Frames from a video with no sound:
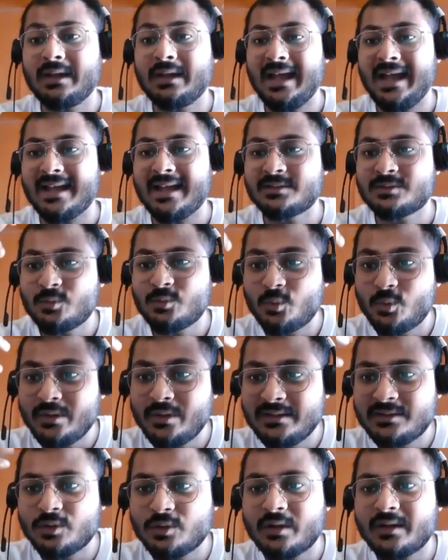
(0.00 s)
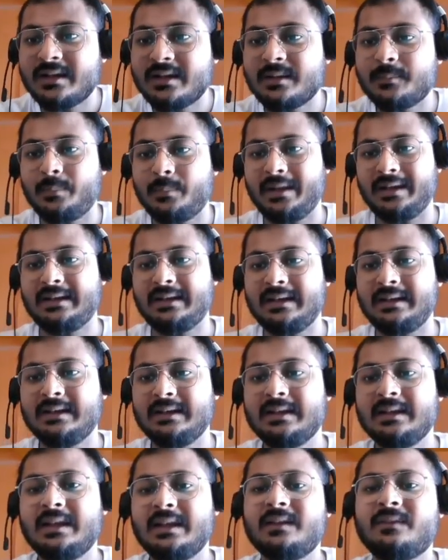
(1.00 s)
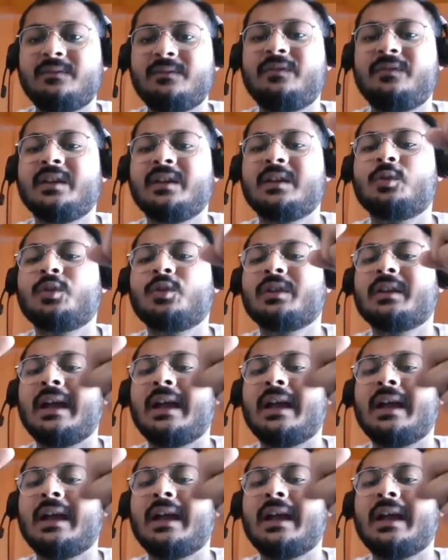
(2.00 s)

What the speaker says: as coal is not a metal. If we go